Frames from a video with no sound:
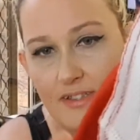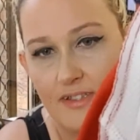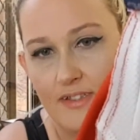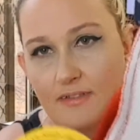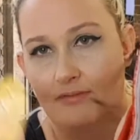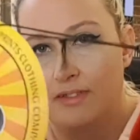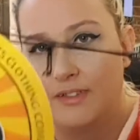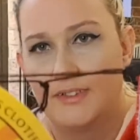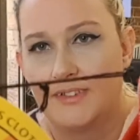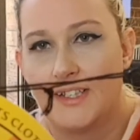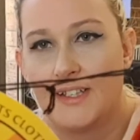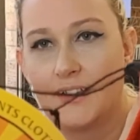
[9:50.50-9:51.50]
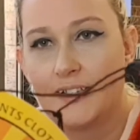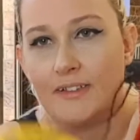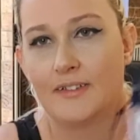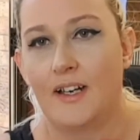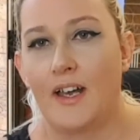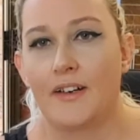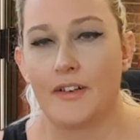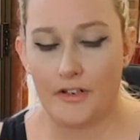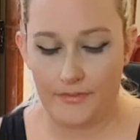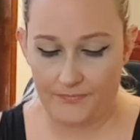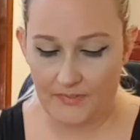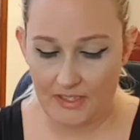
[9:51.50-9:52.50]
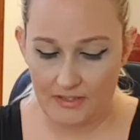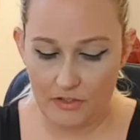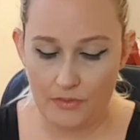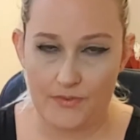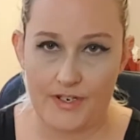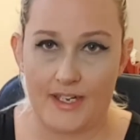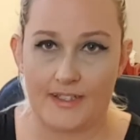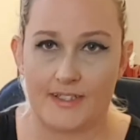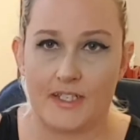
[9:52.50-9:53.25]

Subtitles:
Sort of, yeah, I don't know. New with tags